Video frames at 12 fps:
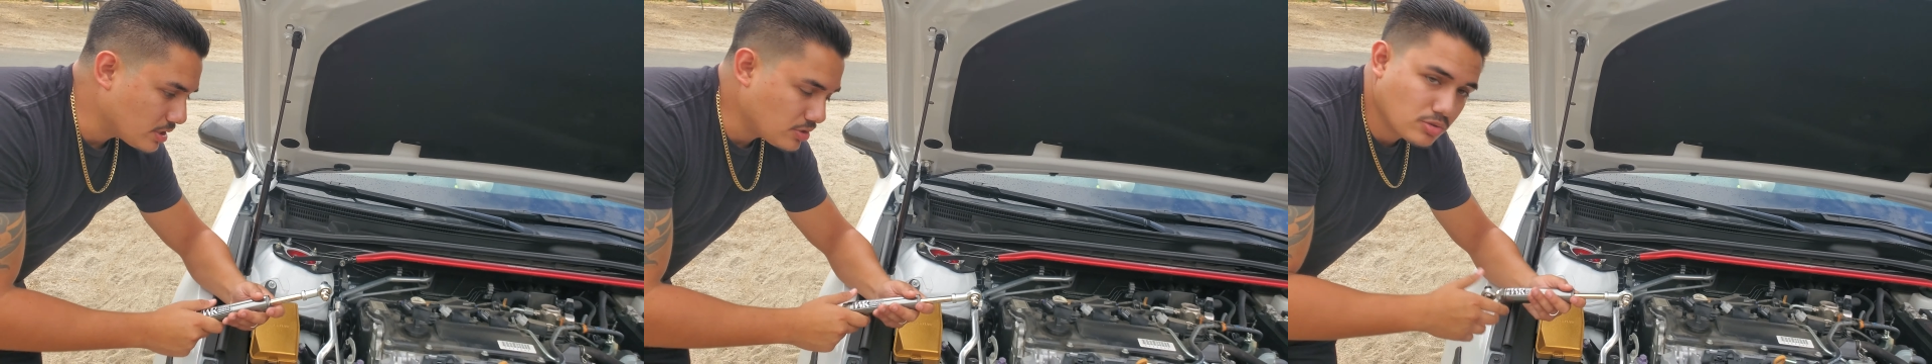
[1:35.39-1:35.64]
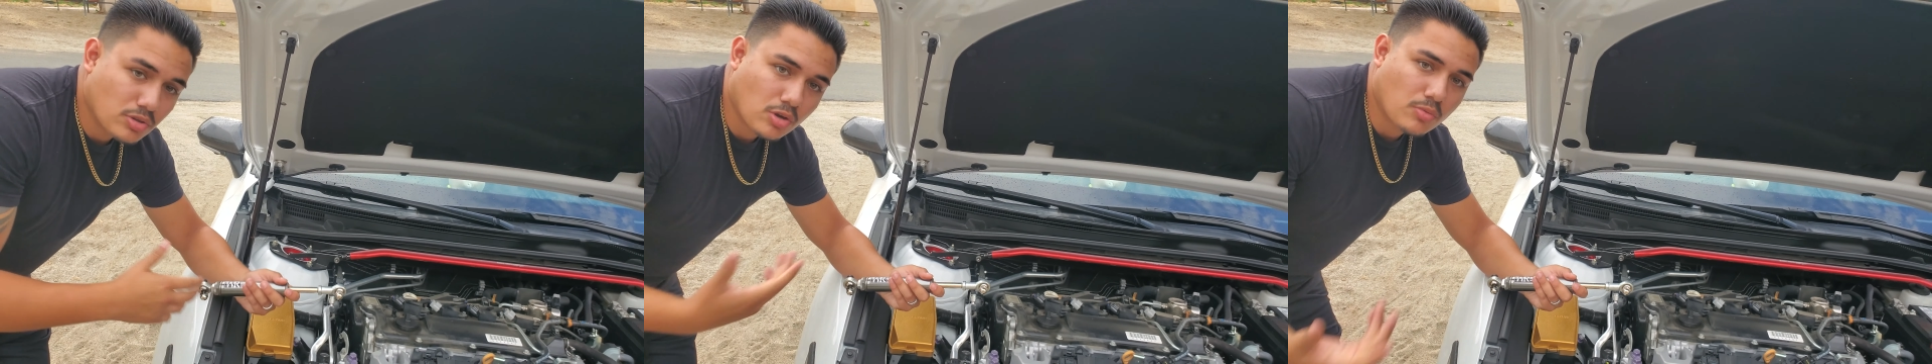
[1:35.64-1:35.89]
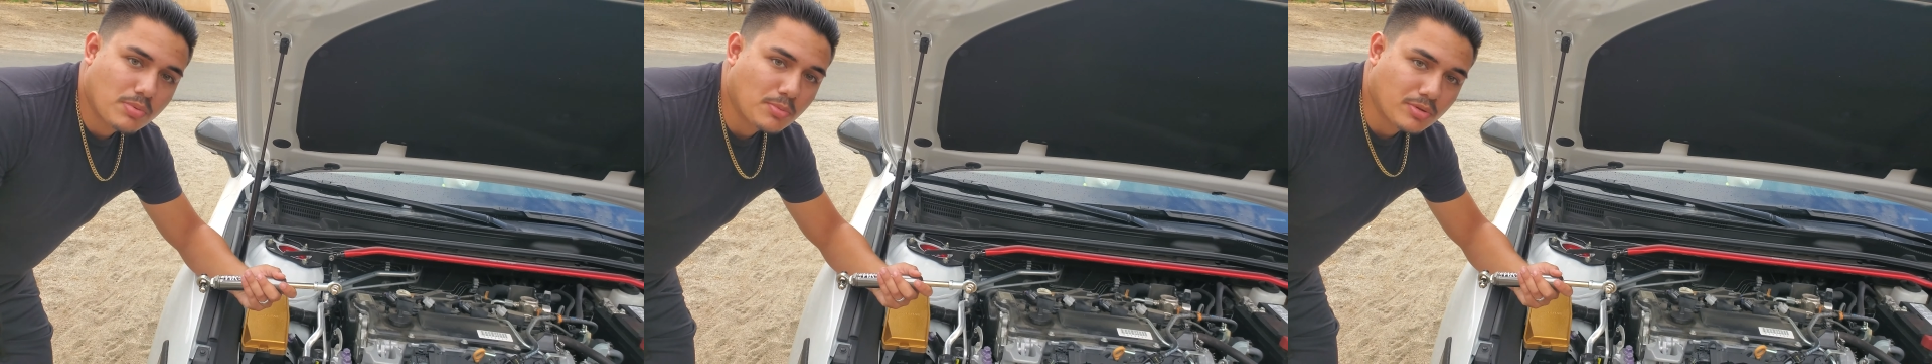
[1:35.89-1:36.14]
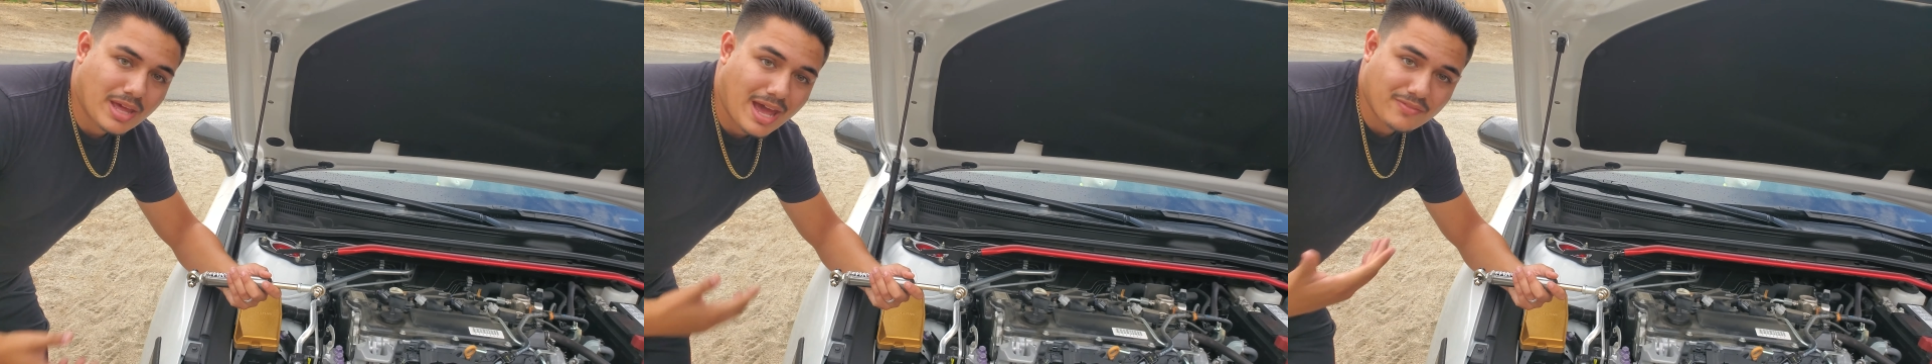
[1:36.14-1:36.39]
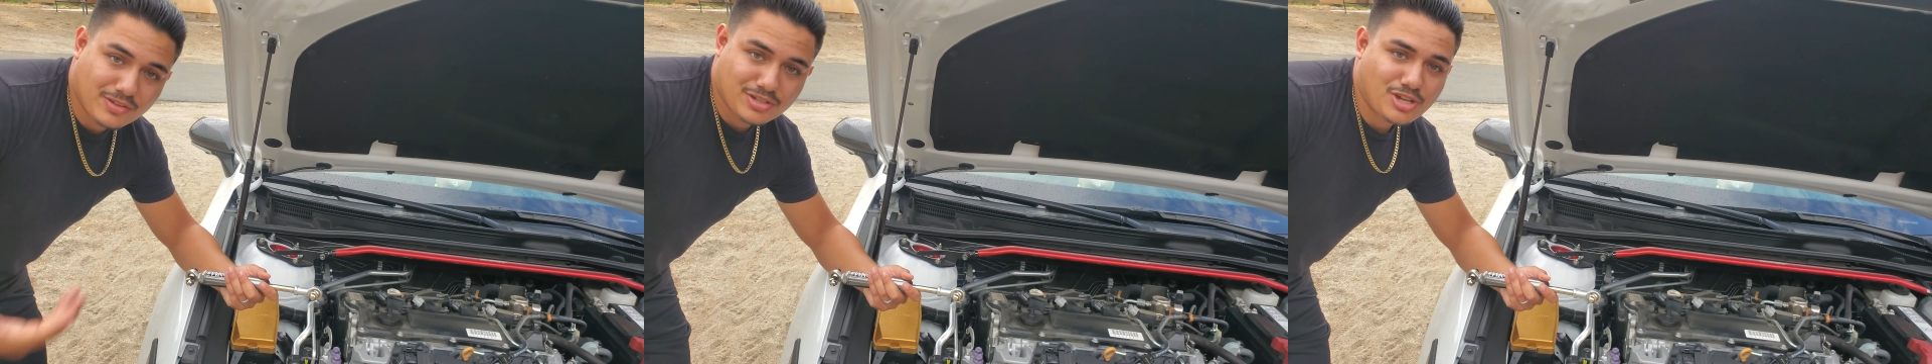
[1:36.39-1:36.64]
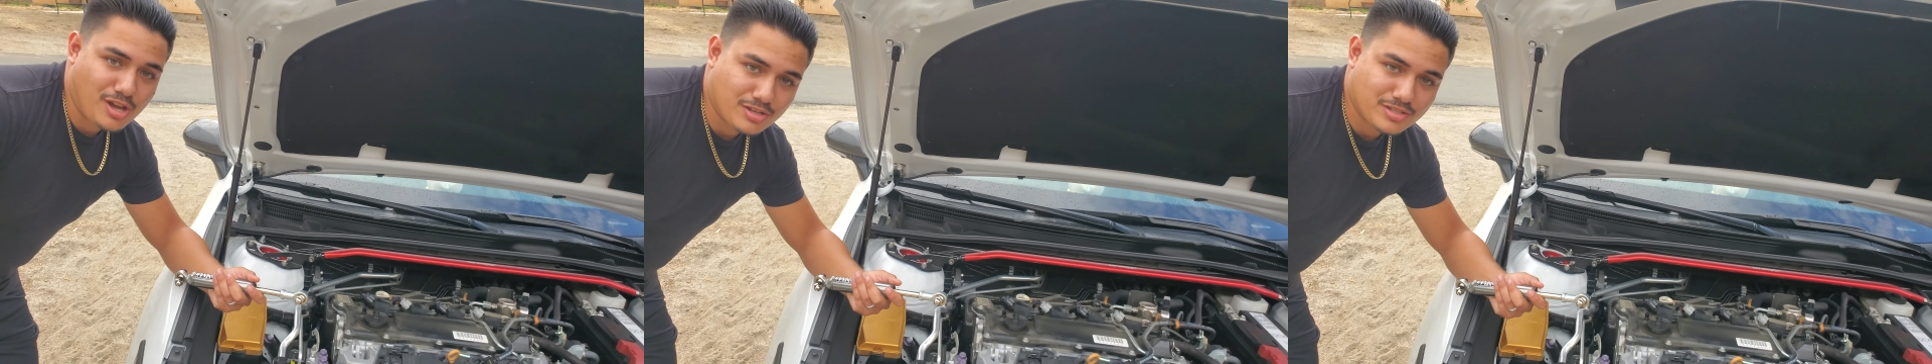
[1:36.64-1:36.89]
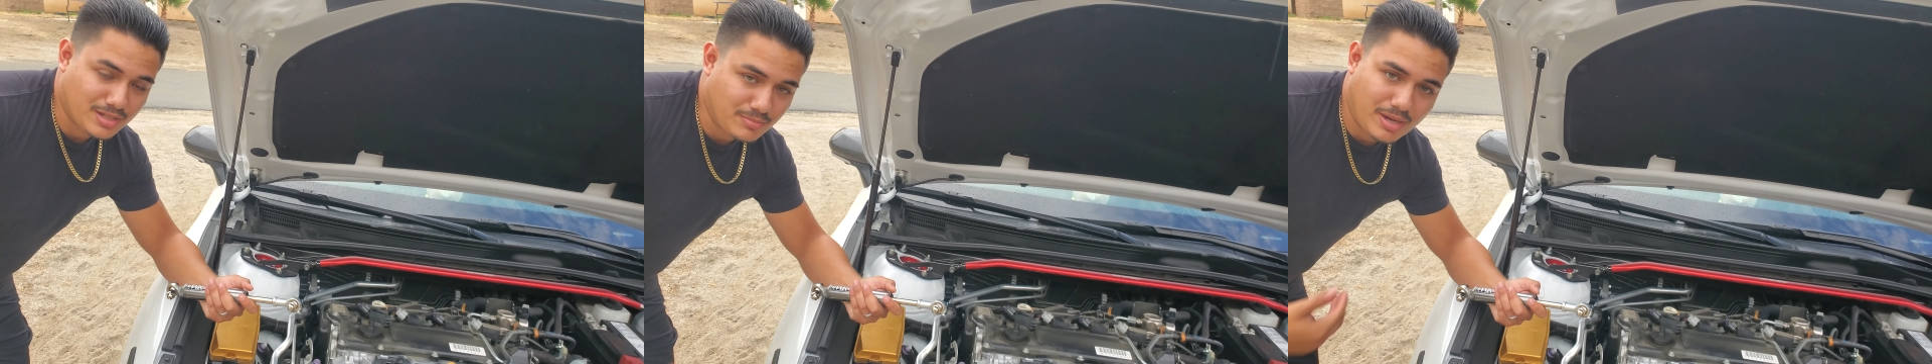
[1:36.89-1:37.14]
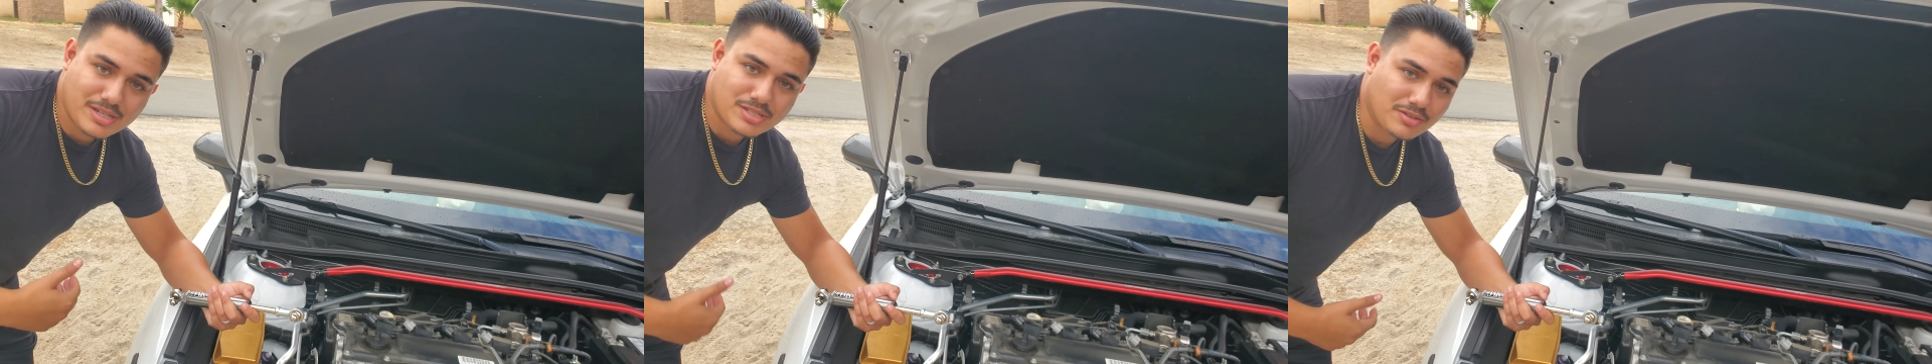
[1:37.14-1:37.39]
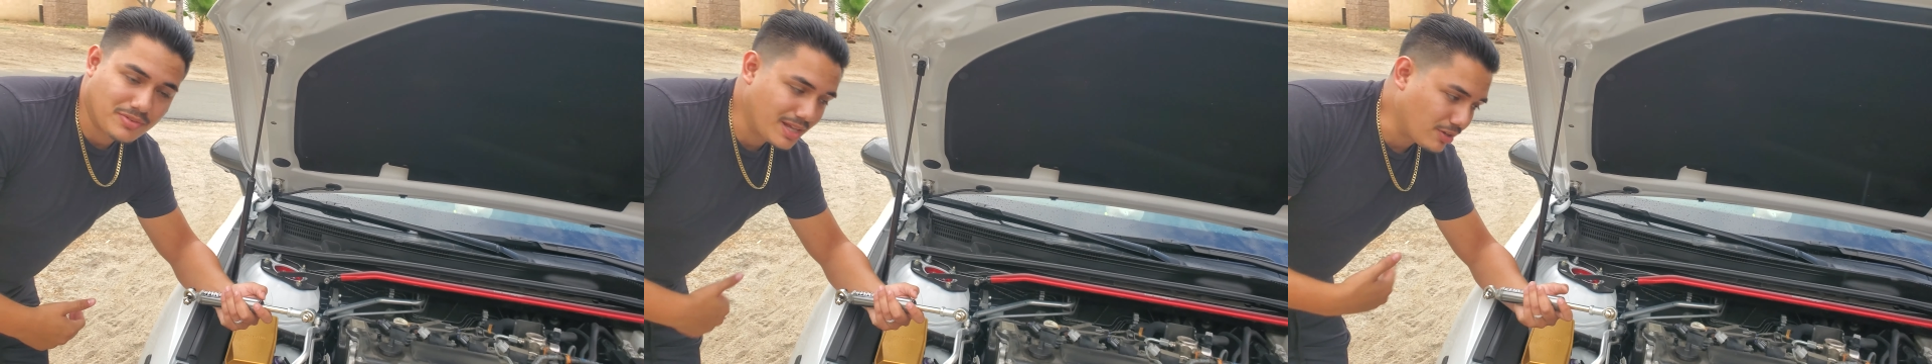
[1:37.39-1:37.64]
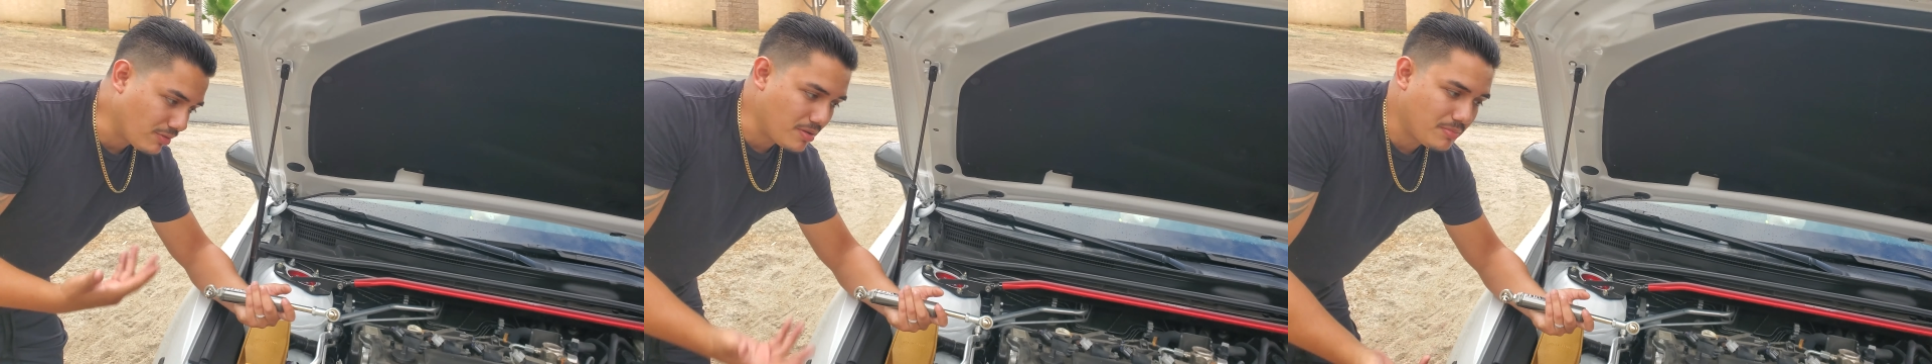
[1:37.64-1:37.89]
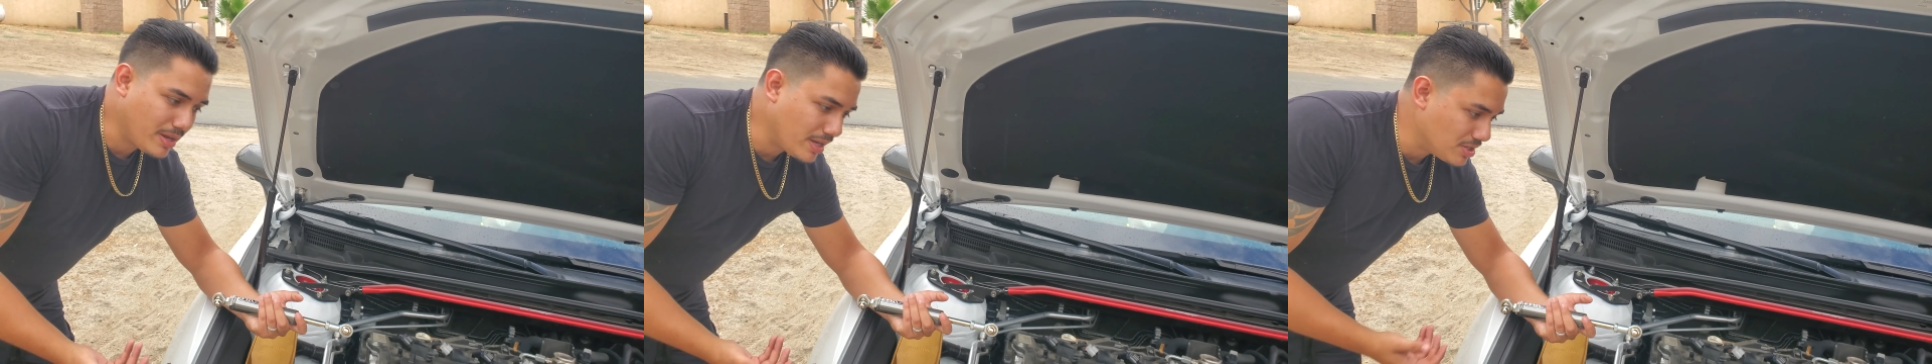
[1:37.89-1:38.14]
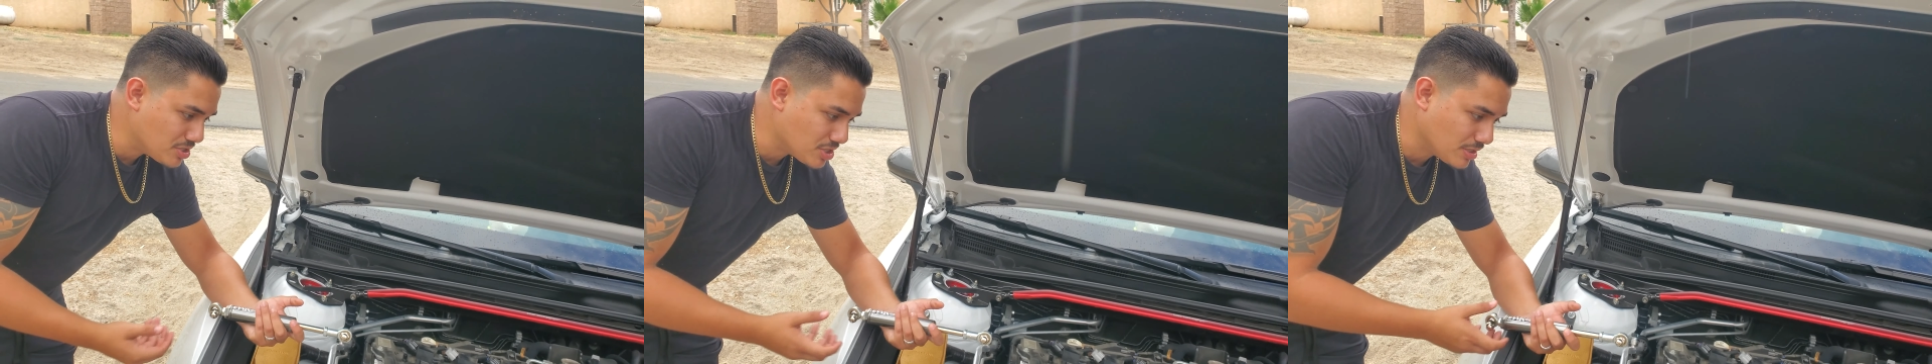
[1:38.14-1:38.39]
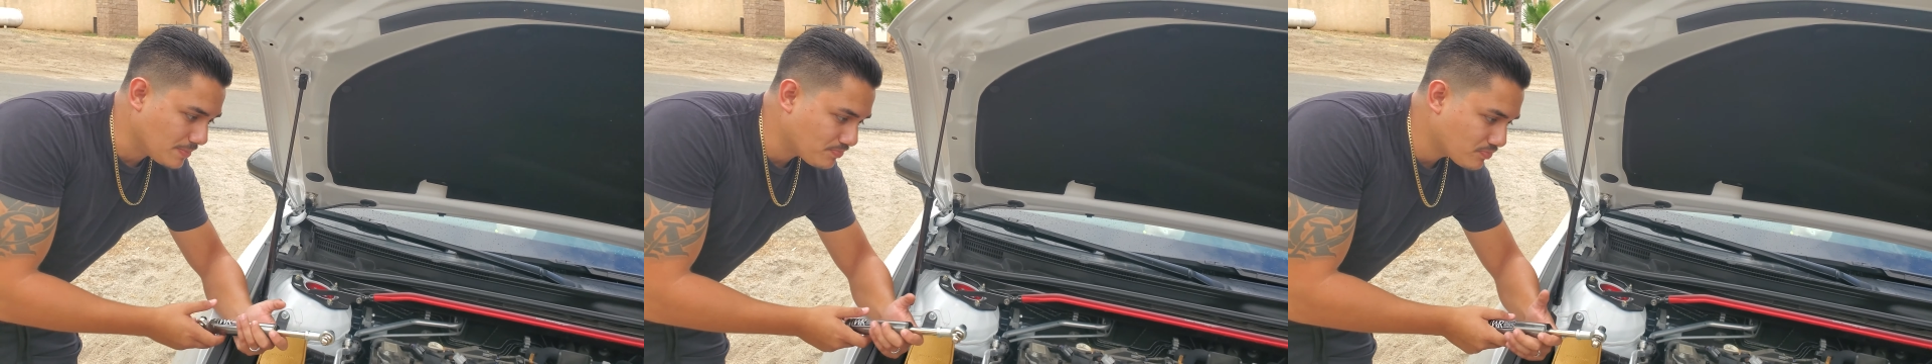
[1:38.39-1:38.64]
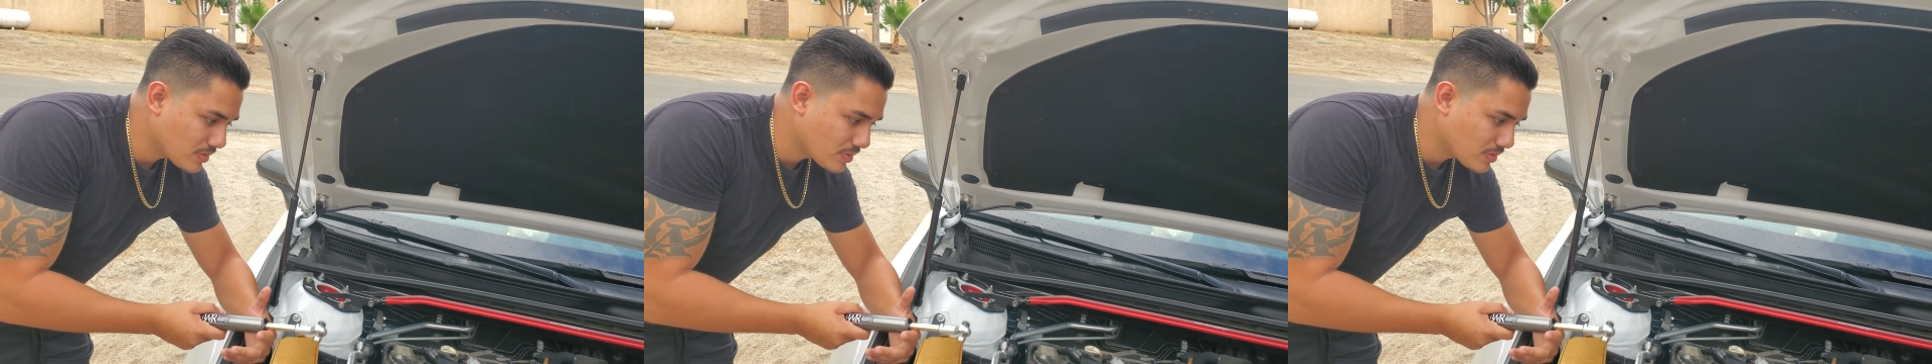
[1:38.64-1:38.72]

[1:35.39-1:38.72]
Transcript: and you do know people that have exhaust like myself, I like revving my engine.